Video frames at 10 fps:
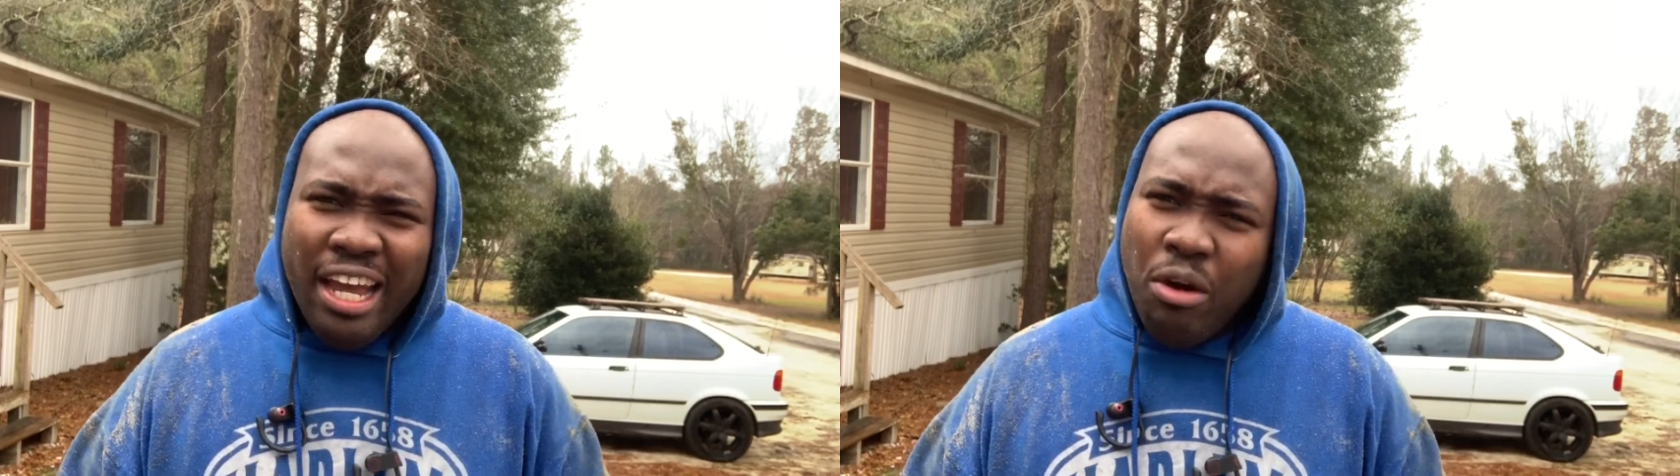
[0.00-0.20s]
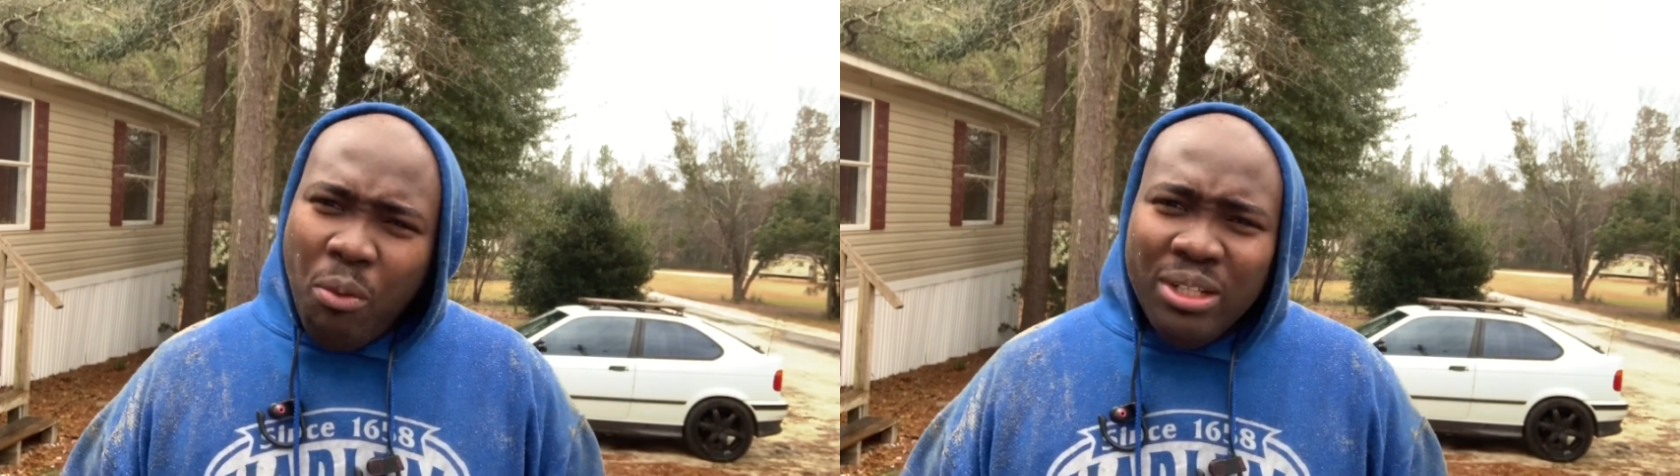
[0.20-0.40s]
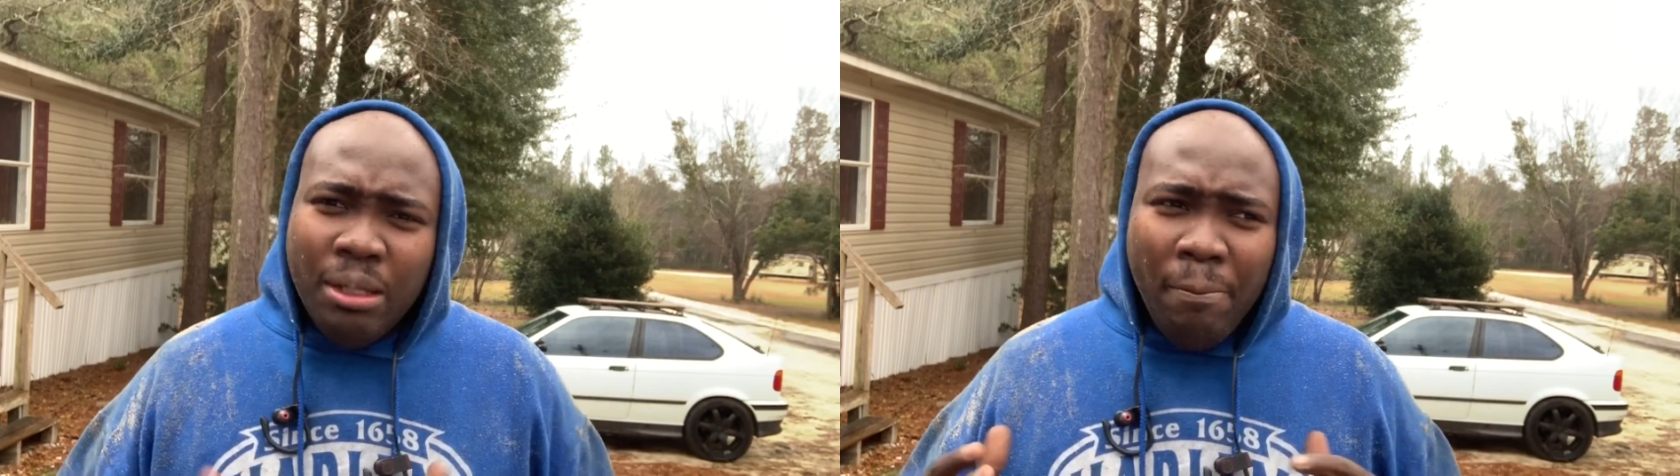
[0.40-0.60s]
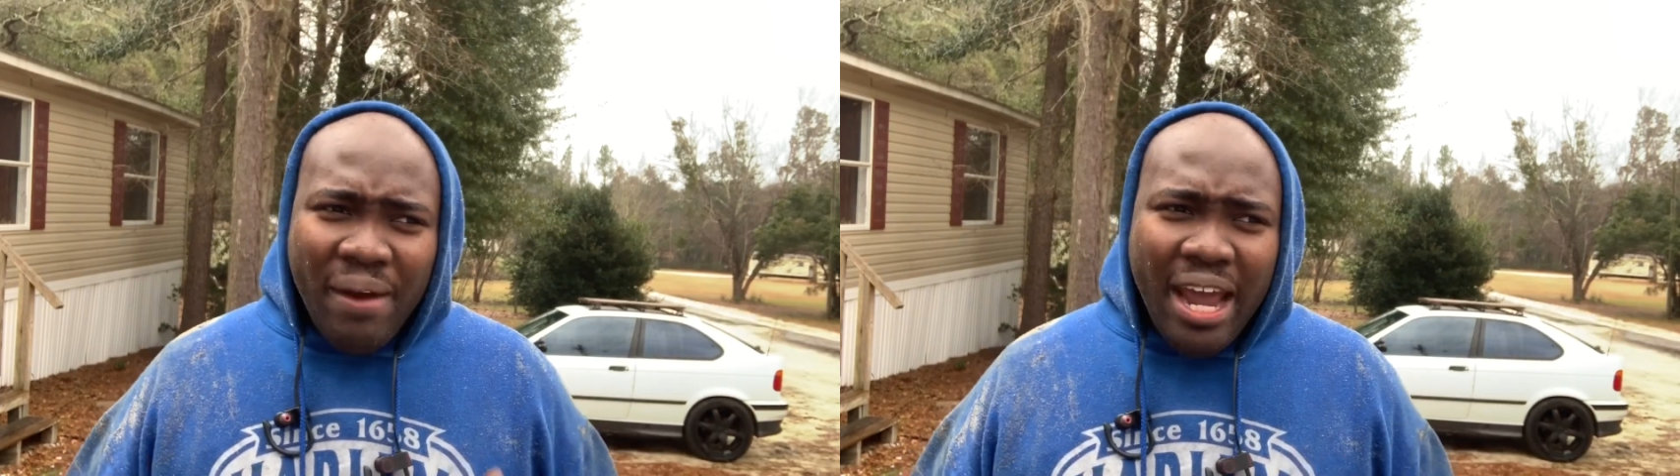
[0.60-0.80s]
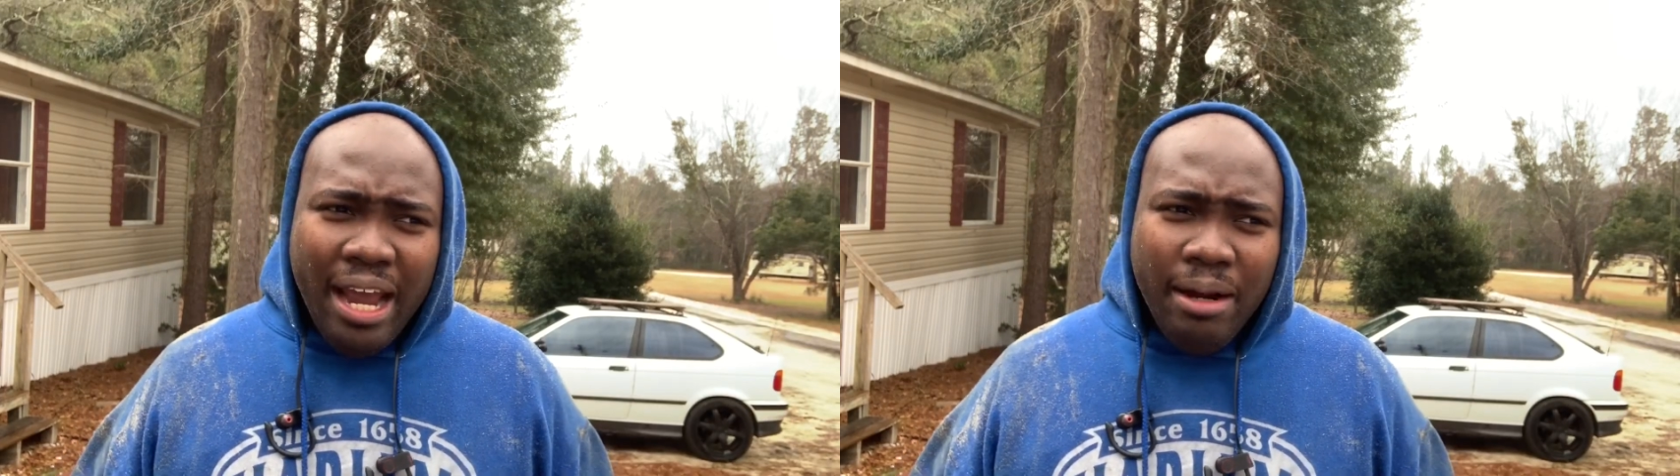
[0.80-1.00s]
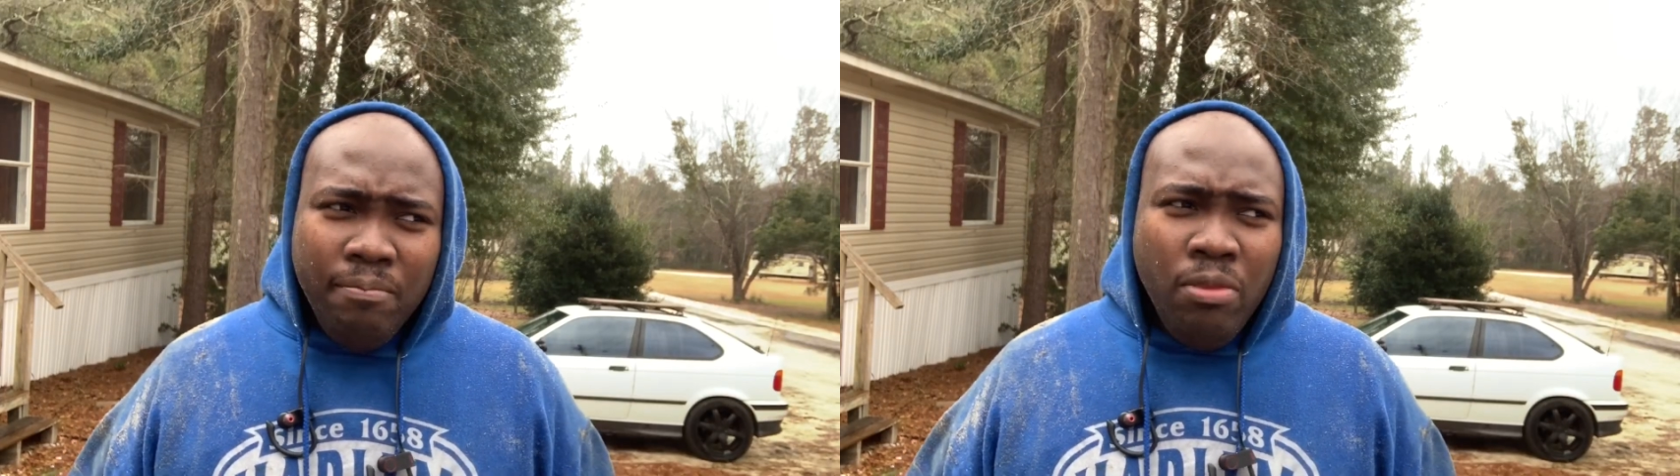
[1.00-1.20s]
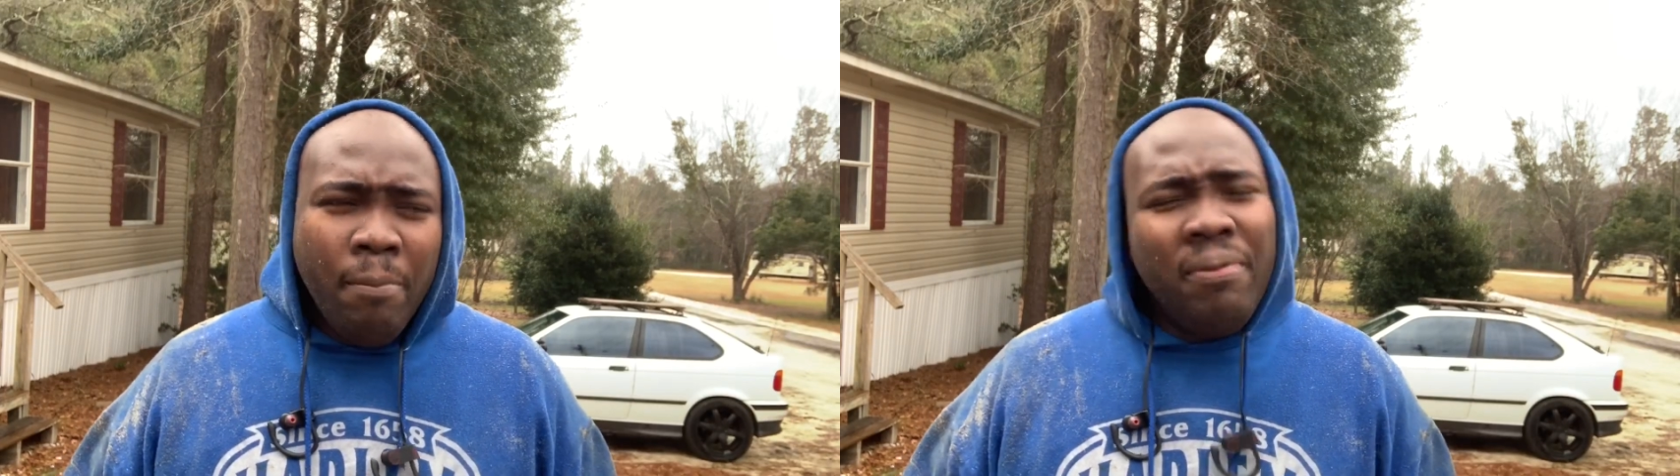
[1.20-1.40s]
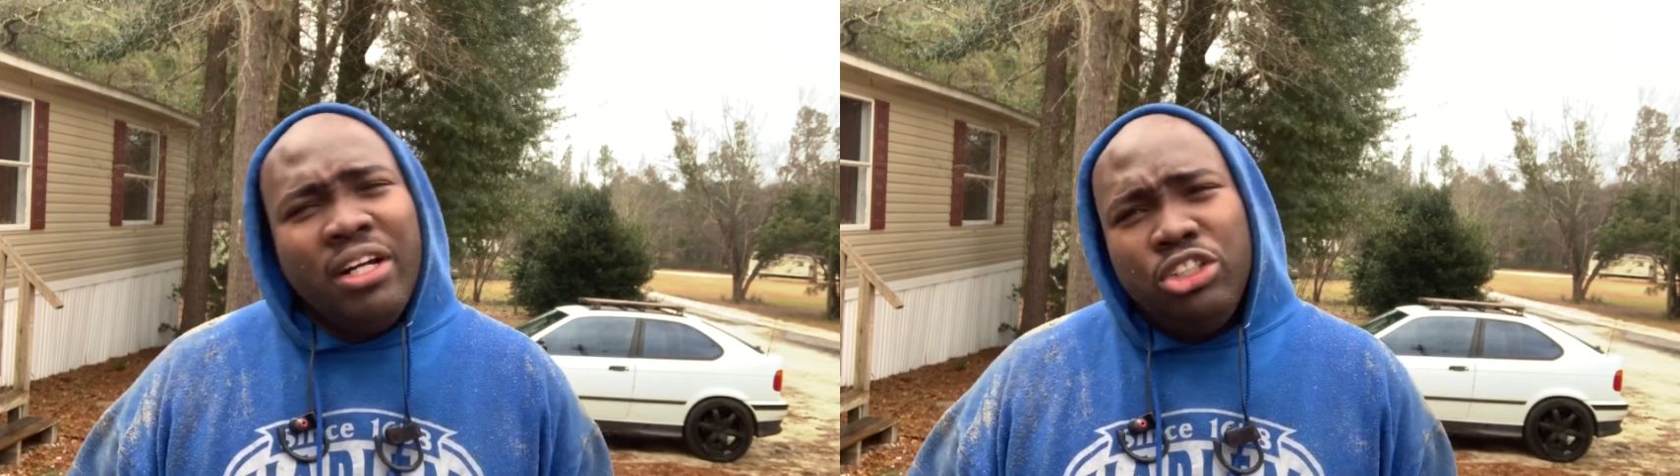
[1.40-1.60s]
And it wasn't bad,
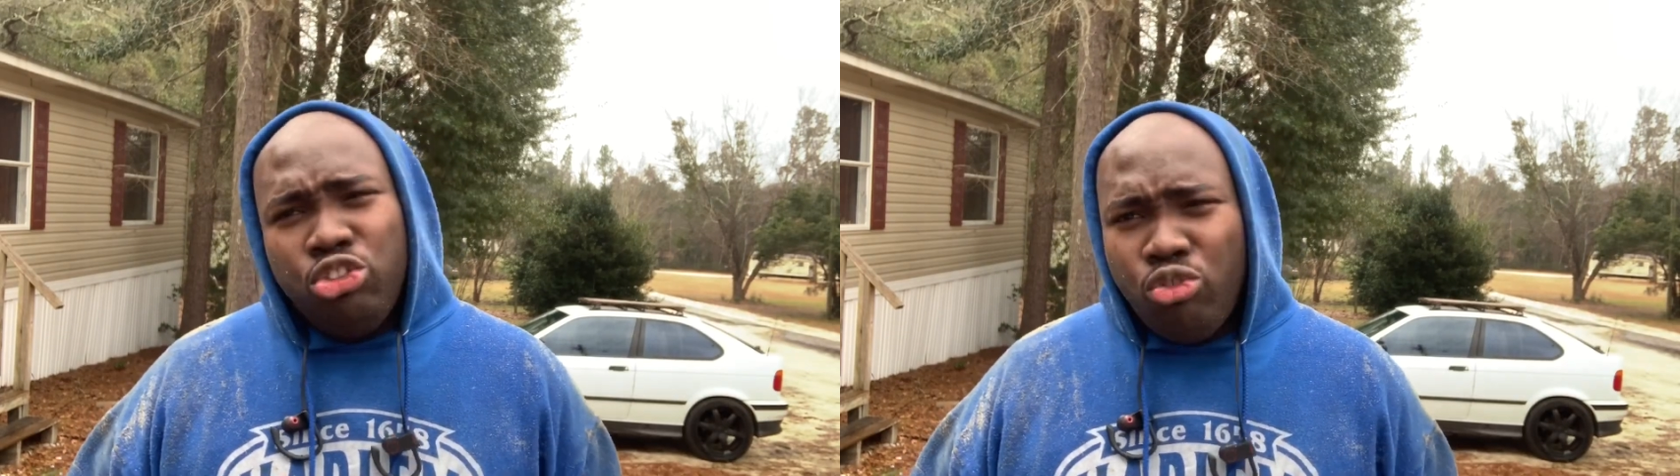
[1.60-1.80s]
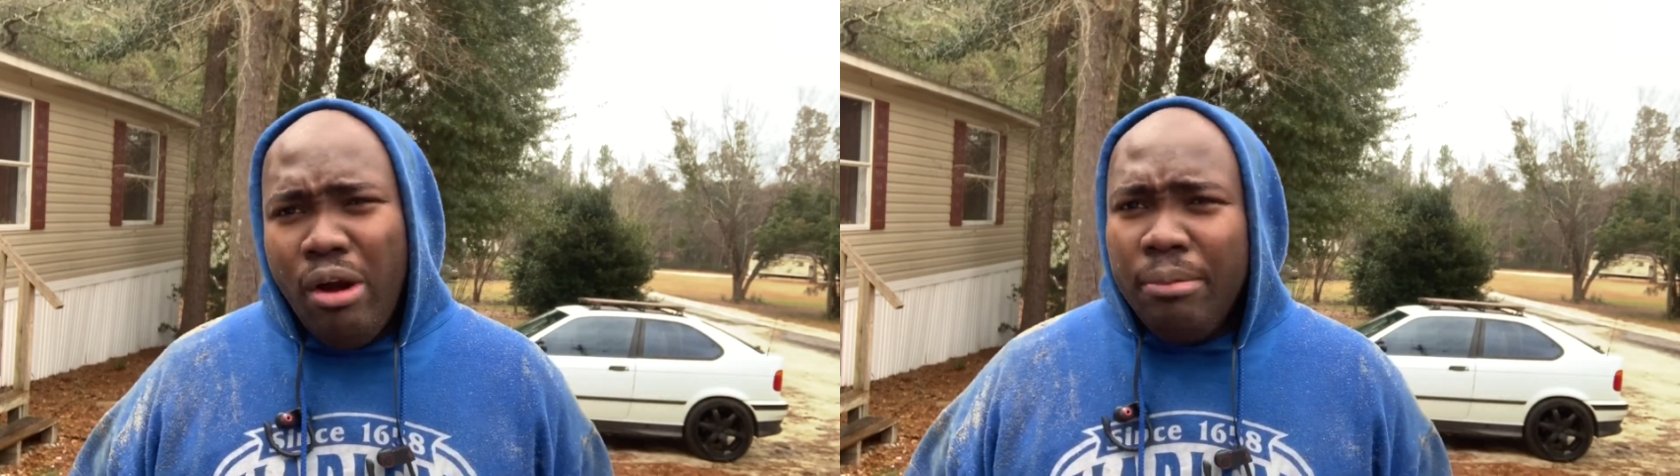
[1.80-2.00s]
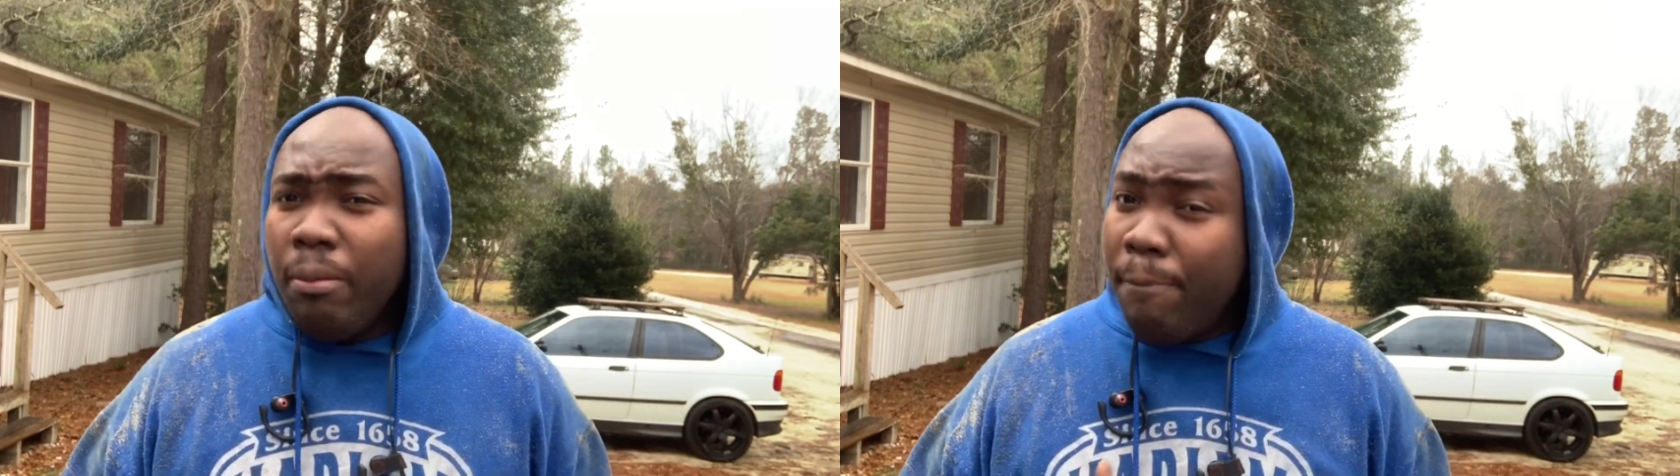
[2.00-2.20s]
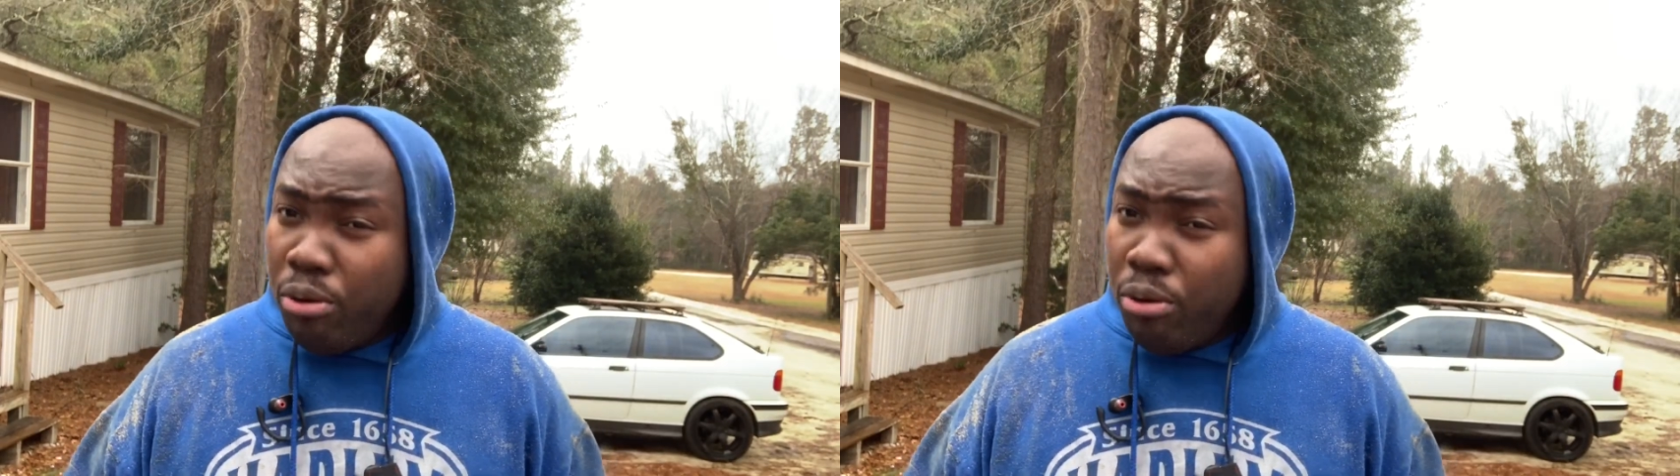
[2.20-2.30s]
but it scraped